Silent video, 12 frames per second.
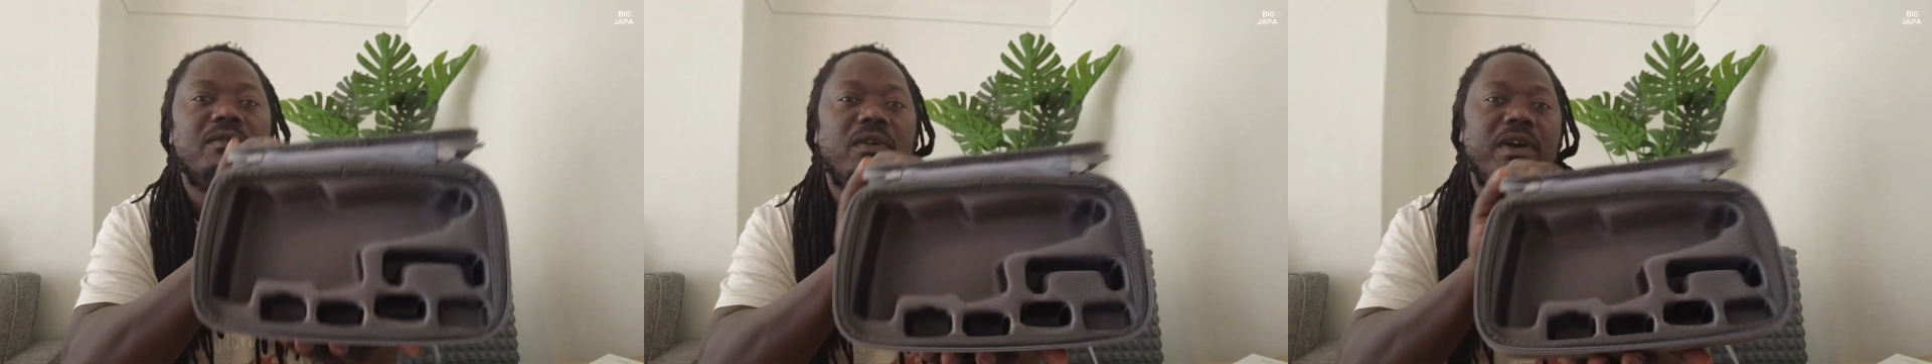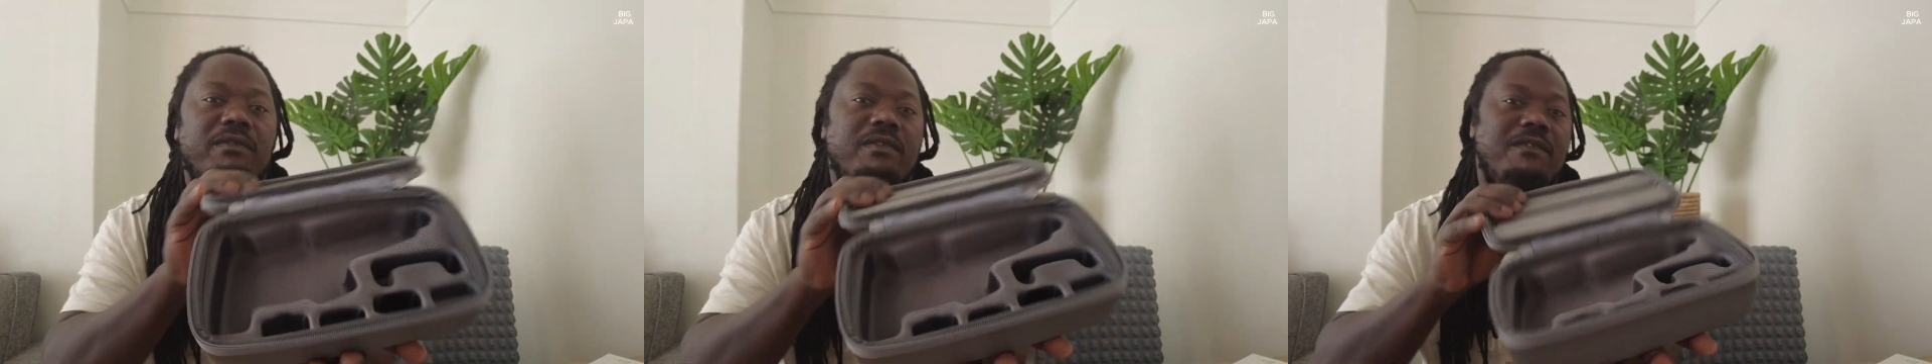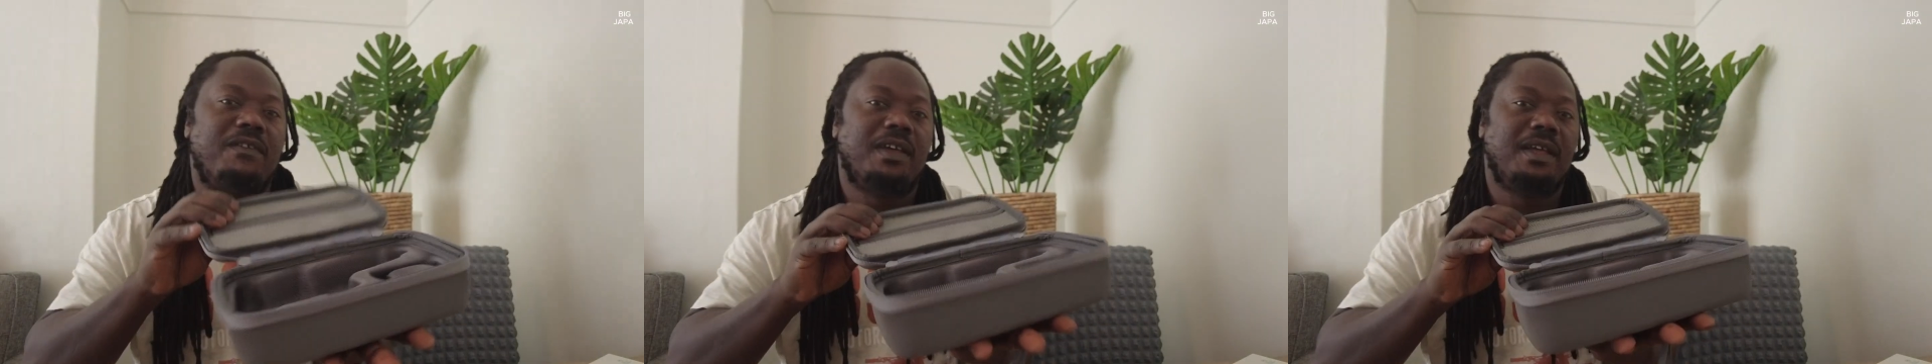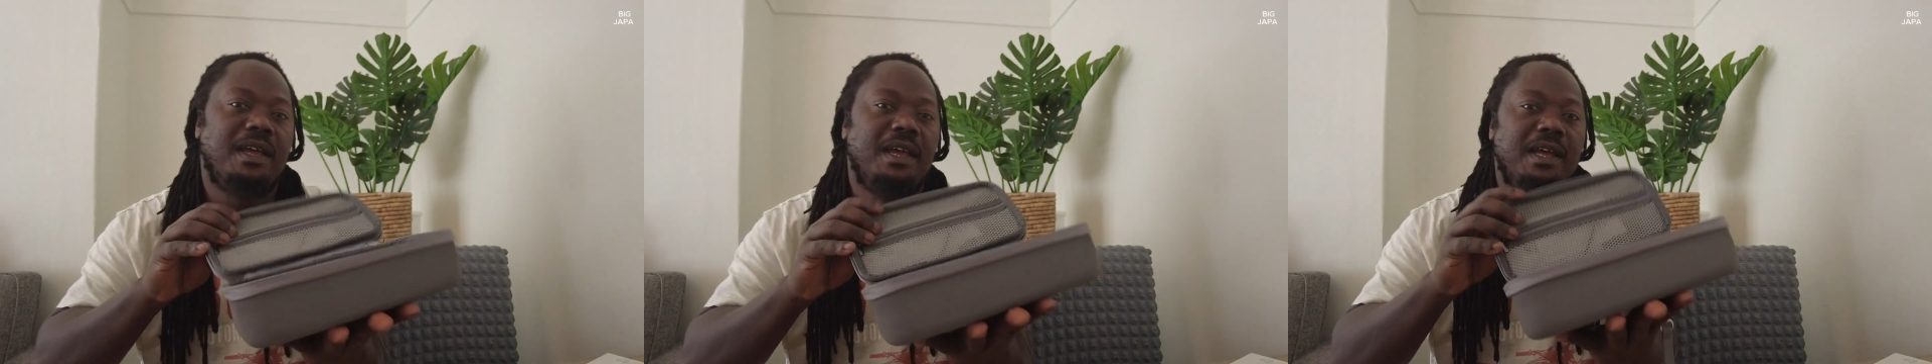for
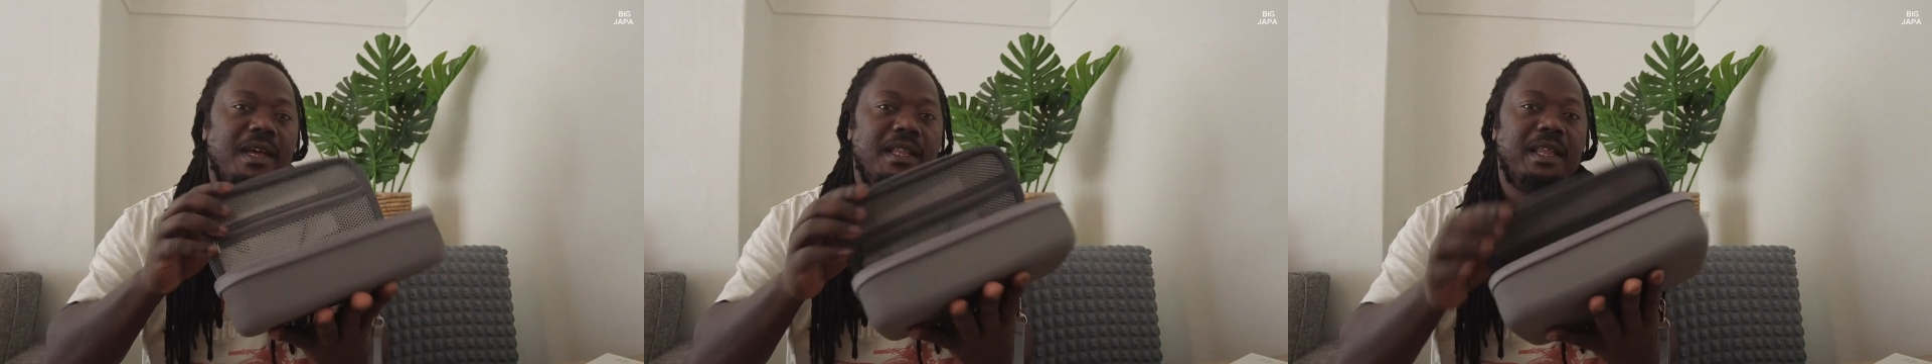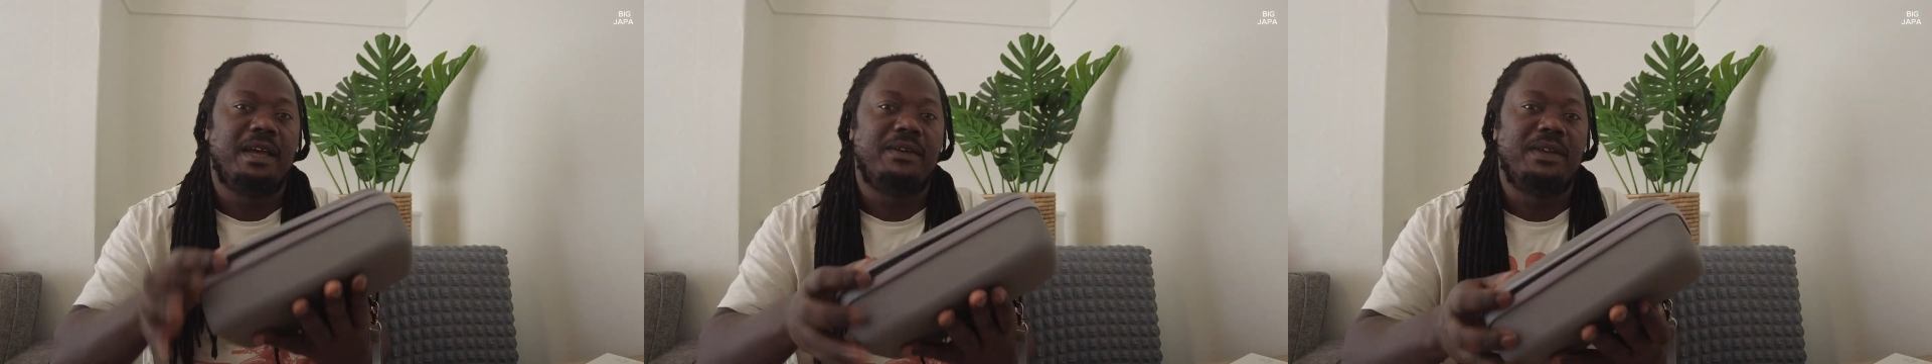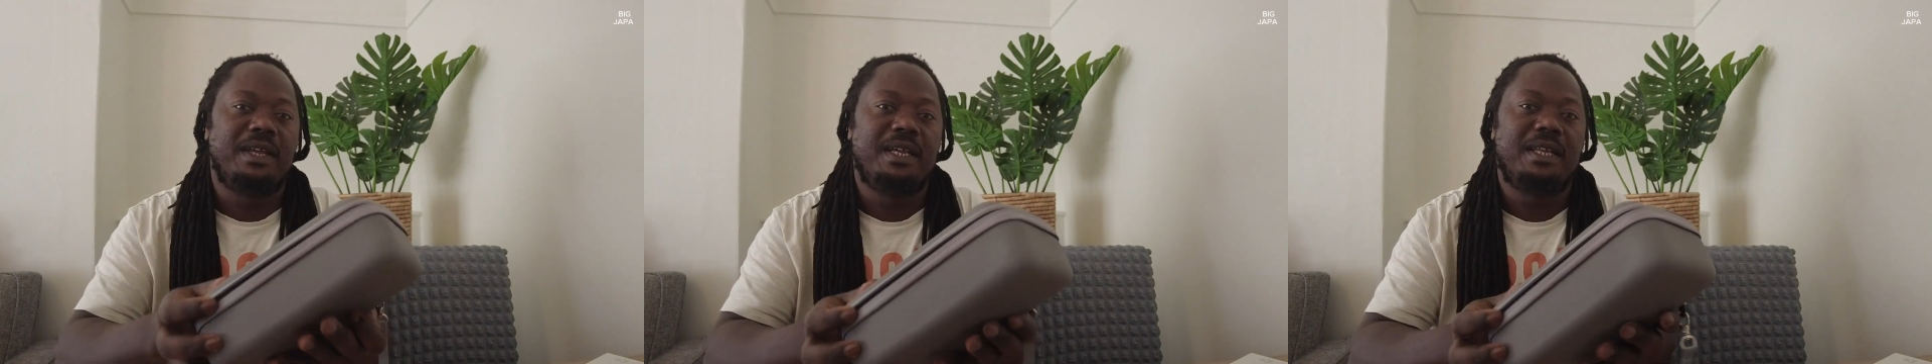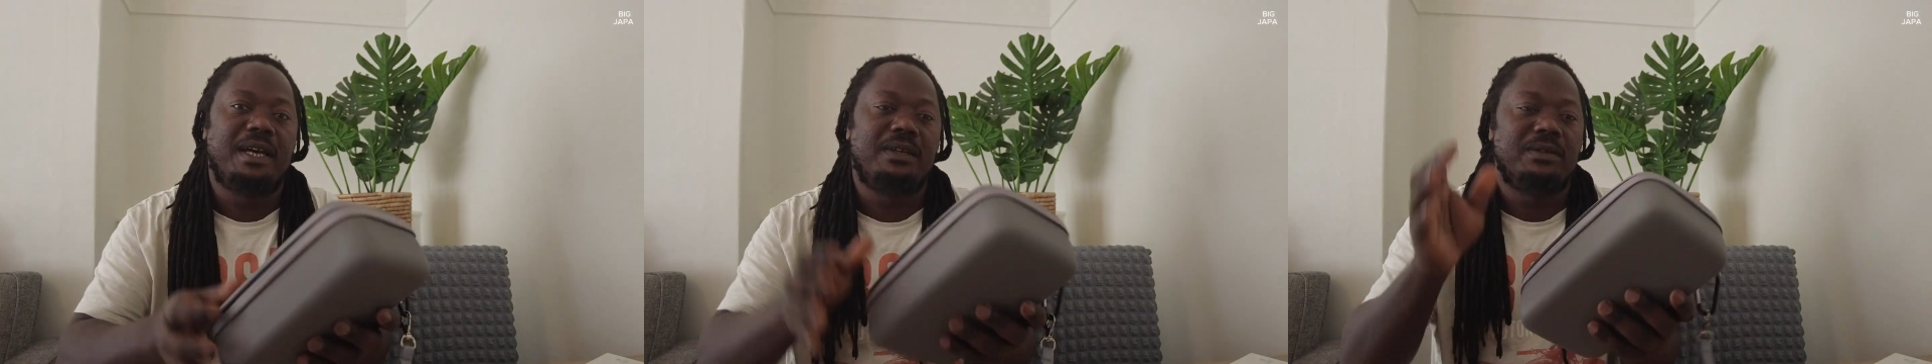everything that you
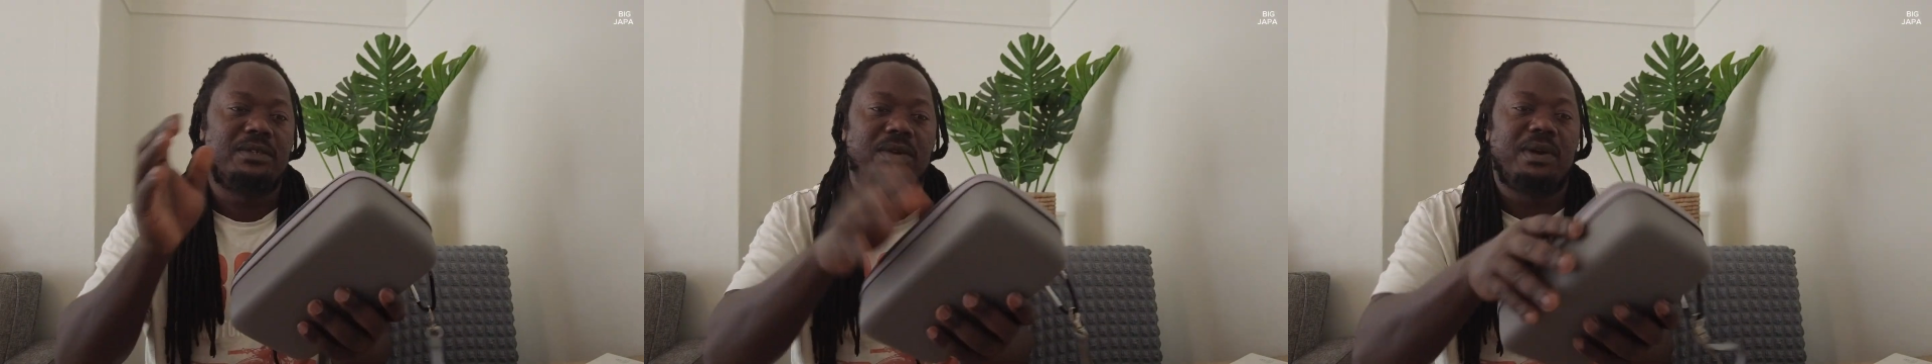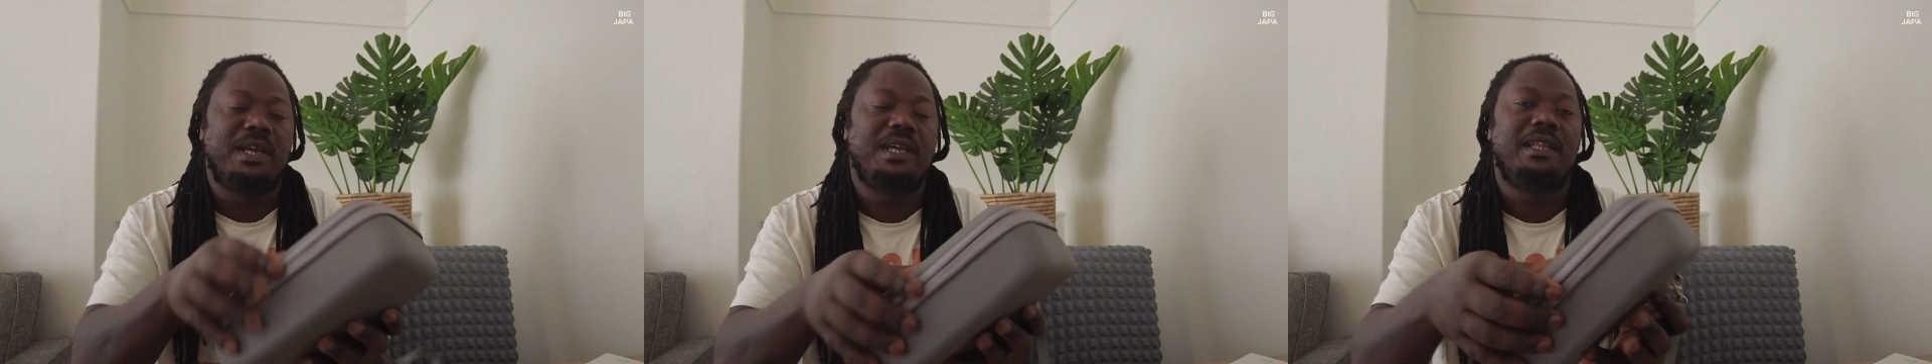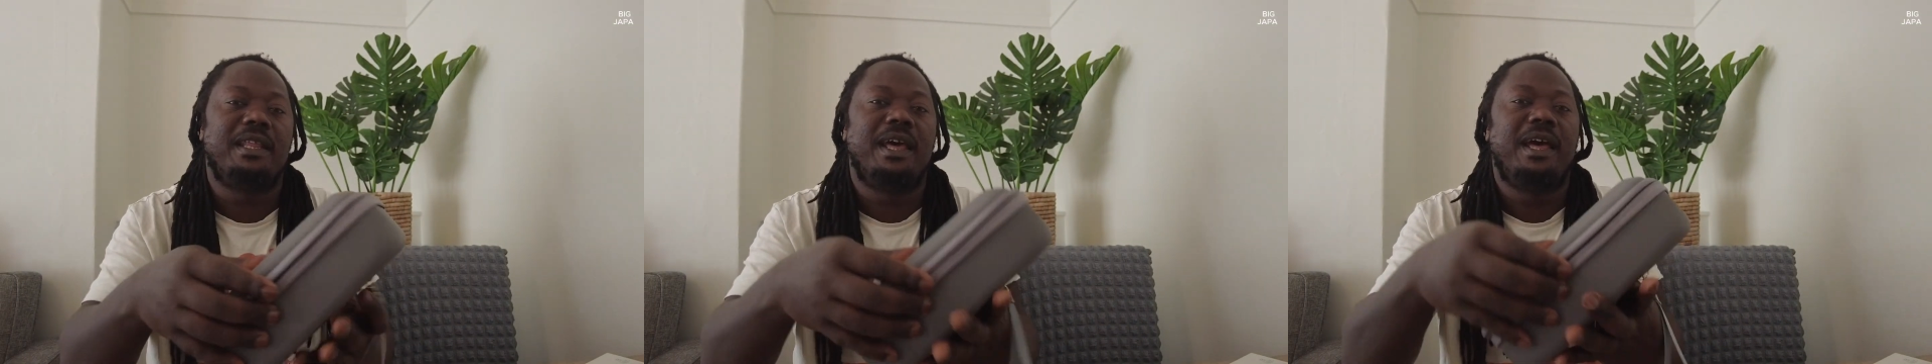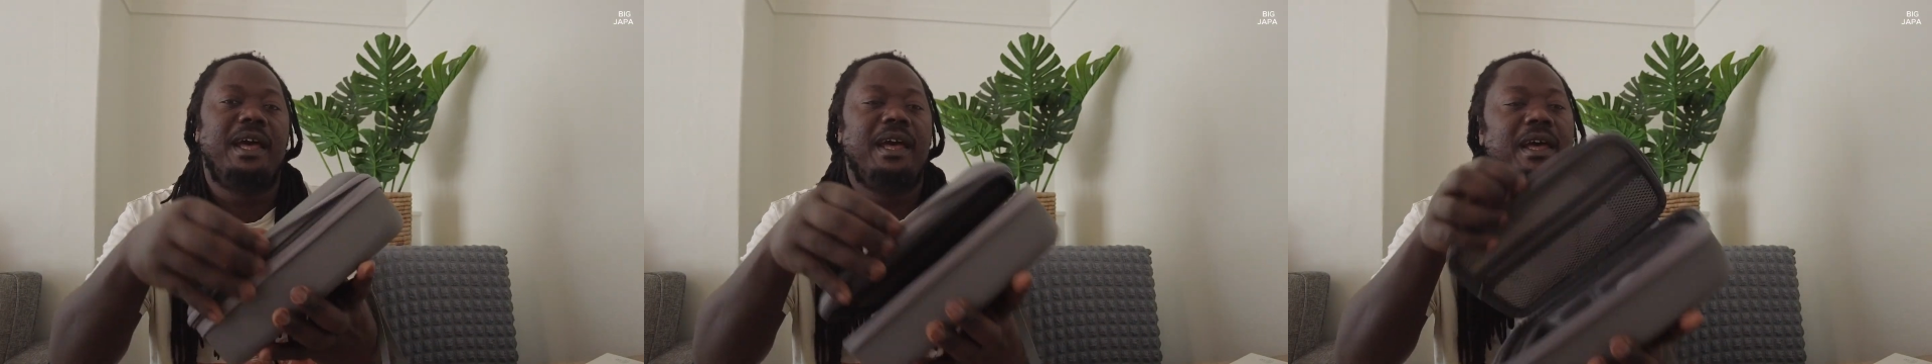need, and you store it in
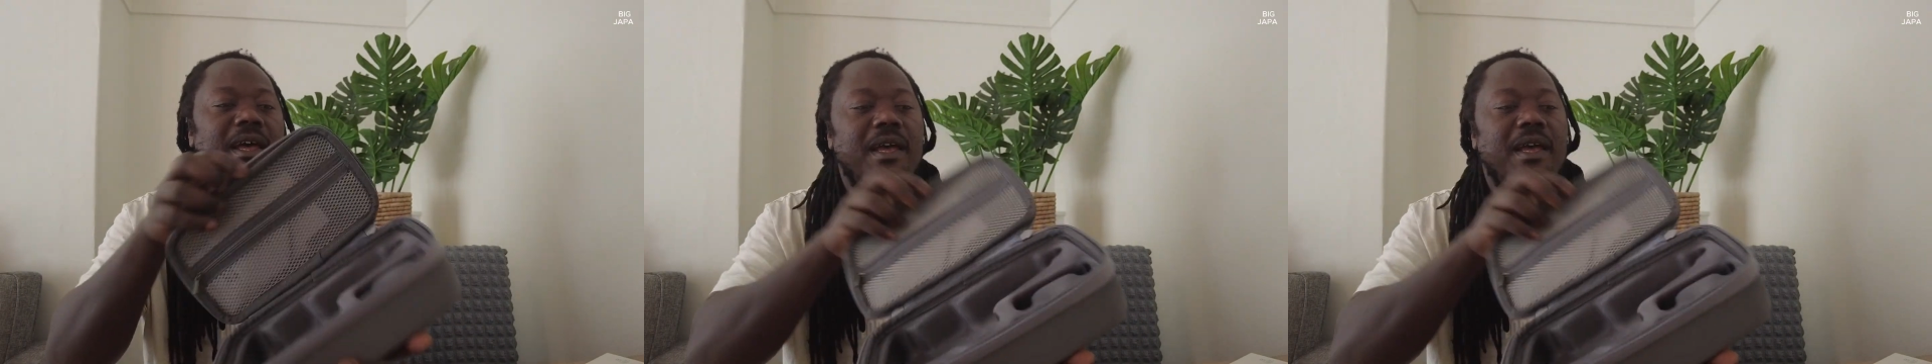there.